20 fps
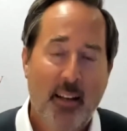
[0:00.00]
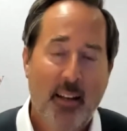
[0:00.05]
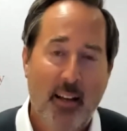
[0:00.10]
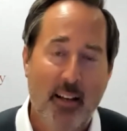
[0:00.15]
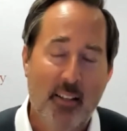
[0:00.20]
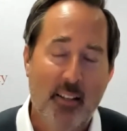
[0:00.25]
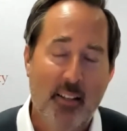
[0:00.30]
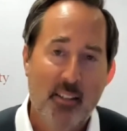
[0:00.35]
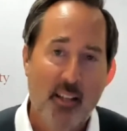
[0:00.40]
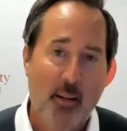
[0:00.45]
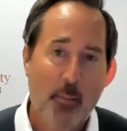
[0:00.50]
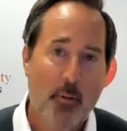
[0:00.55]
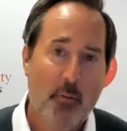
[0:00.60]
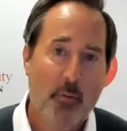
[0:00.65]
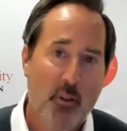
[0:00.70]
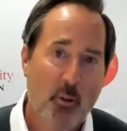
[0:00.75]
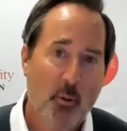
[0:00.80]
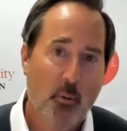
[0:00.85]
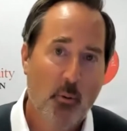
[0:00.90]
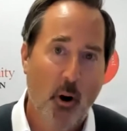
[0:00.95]
As some of
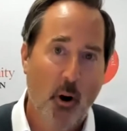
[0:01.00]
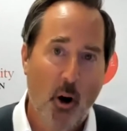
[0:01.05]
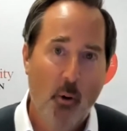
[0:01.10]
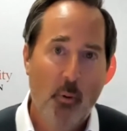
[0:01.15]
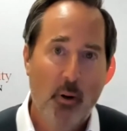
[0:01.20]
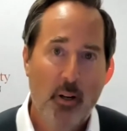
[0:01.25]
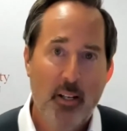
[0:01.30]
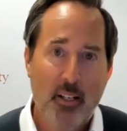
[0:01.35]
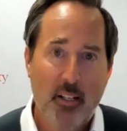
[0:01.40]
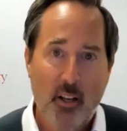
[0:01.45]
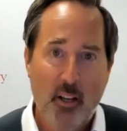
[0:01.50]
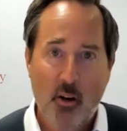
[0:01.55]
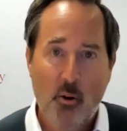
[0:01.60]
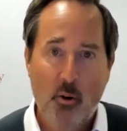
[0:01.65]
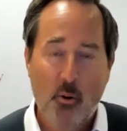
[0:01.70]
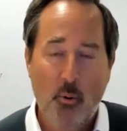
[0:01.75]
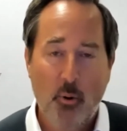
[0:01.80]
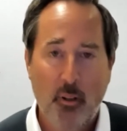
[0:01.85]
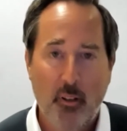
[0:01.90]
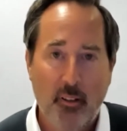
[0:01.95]
you already
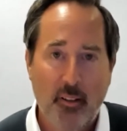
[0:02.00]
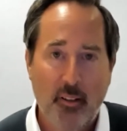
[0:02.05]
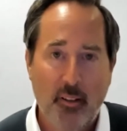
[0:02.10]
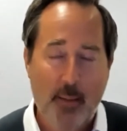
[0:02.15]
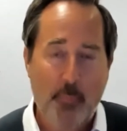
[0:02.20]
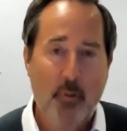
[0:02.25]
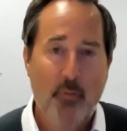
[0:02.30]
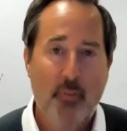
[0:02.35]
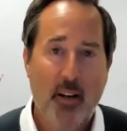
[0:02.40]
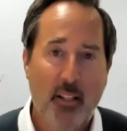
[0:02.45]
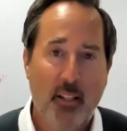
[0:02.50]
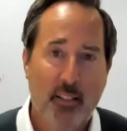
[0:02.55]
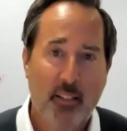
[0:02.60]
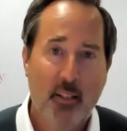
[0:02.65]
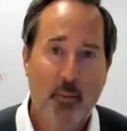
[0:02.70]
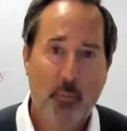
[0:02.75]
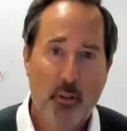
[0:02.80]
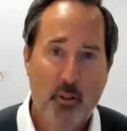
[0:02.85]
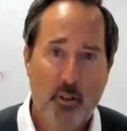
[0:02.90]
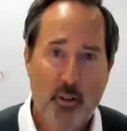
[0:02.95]
know, Napa Valley
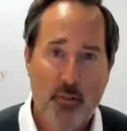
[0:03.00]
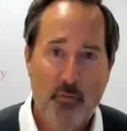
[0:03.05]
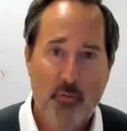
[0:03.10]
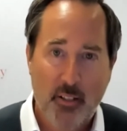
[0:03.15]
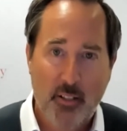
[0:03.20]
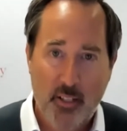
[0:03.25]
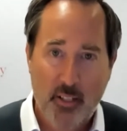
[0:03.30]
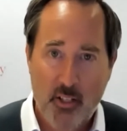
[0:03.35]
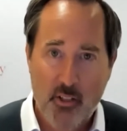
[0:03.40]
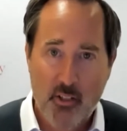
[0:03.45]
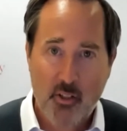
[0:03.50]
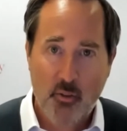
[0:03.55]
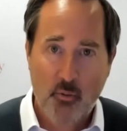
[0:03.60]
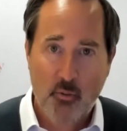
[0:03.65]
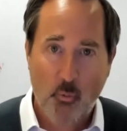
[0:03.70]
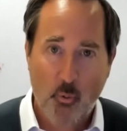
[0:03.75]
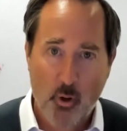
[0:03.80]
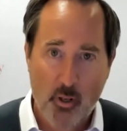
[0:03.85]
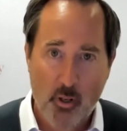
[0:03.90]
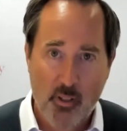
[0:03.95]
Community Foundation
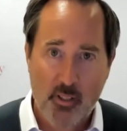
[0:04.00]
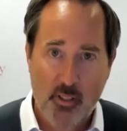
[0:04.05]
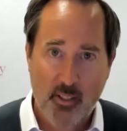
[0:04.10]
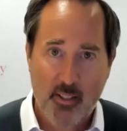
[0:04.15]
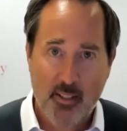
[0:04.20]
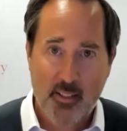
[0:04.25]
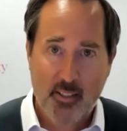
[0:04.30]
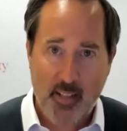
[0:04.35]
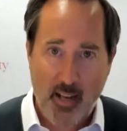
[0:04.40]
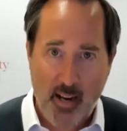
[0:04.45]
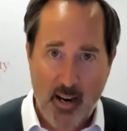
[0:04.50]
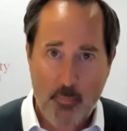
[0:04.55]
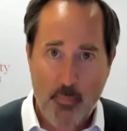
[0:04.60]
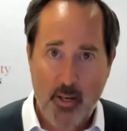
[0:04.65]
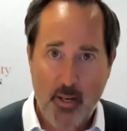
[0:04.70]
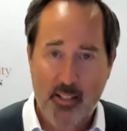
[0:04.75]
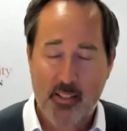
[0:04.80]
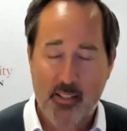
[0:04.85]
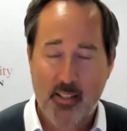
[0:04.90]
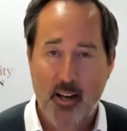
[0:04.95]
works side
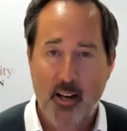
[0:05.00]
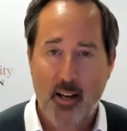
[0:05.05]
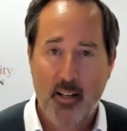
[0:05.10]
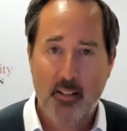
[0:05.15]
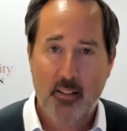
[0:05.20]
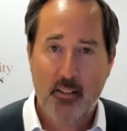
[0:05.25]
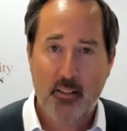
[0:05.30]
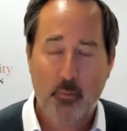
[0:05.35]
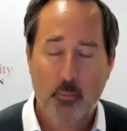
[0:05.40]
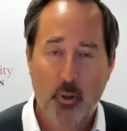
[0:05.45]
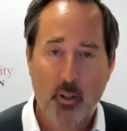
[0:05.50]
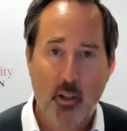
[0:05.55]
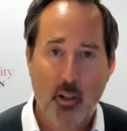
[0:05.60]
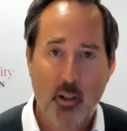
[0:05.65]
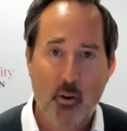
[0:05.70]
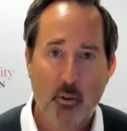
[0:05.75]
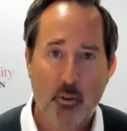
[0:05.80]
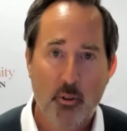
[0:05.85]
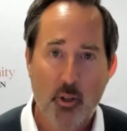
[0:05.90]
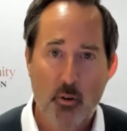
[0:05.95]
by side with
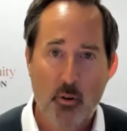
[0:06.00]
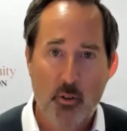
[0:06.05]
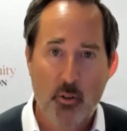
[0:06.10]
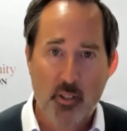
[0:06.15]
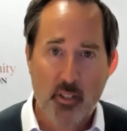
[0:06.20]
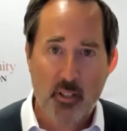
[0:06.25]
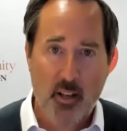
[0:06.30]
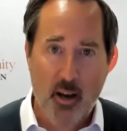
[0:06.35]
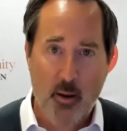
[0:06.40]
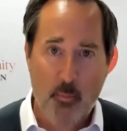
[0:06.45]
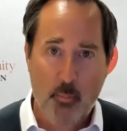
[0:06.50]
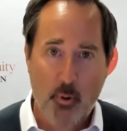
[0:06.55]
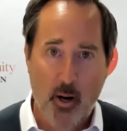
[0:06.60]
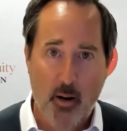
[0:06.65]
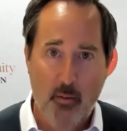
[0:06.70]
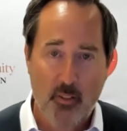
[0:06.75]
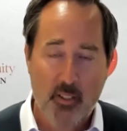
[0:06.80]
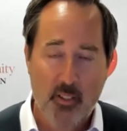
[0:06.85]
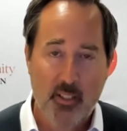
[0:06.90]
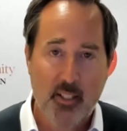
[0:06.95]
local donors and
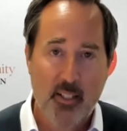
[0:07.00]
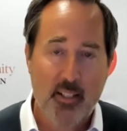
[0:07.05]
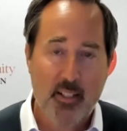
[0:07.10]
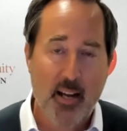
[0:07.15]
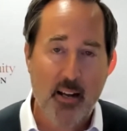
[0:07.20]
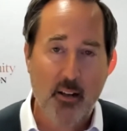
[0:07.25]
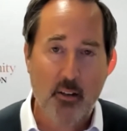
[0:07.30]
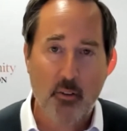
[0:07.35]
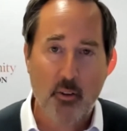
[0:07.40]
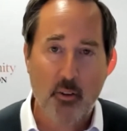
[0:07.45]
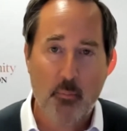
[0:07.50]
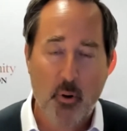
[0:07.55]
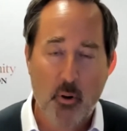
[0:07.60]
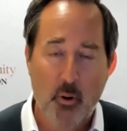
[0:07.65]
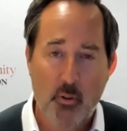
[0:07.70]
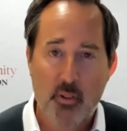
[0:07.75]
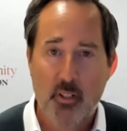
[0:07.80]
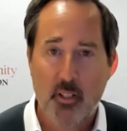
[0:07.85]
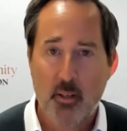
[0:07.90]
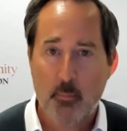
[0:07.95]
nonprofits to tackle the
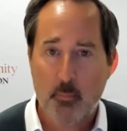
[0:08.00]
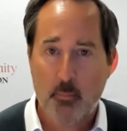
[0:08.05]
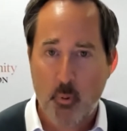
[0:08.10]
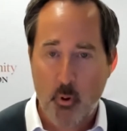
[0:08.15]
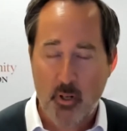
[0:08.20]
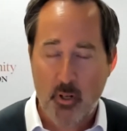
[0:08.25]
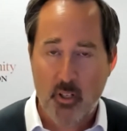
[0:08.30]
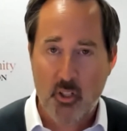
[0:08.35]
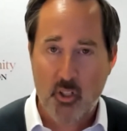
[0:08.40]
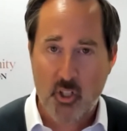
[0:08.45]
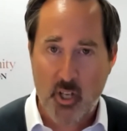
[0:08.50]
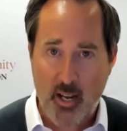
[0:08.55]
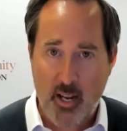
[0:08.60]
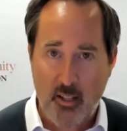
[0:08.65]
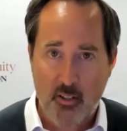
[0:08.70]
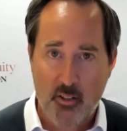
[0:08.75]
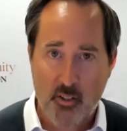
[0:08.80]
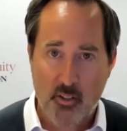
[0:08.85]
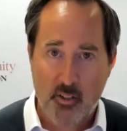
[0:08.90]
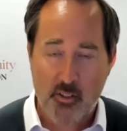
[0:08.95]
most important
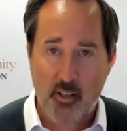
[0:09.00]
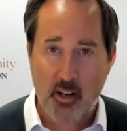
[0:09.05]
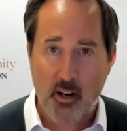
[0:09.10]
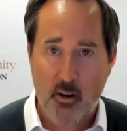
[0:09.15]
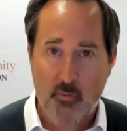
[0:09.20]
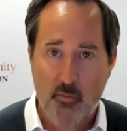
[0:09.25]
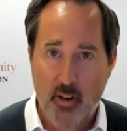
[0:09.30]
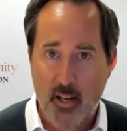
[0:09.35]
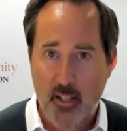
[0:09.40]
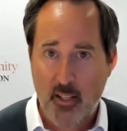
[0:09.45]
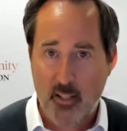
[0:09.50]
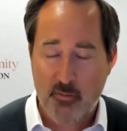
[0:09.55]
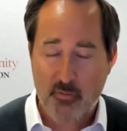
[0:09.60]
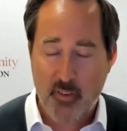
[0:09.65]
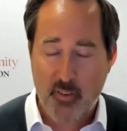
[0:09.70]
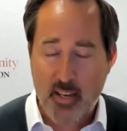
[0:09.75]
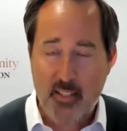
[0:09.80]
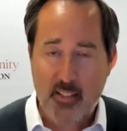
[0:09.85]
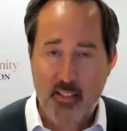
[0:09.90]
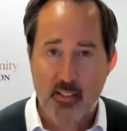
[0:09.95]
challenges our valley
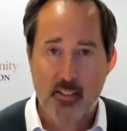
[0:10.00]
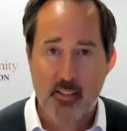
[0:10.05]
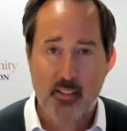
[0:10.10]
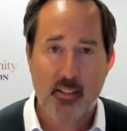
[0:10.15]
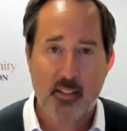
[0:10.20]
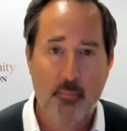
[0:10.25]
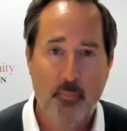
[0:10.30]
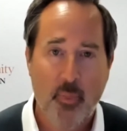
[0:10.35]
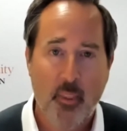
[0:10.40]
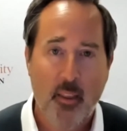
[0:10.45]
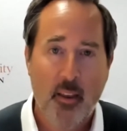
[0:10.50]
faces.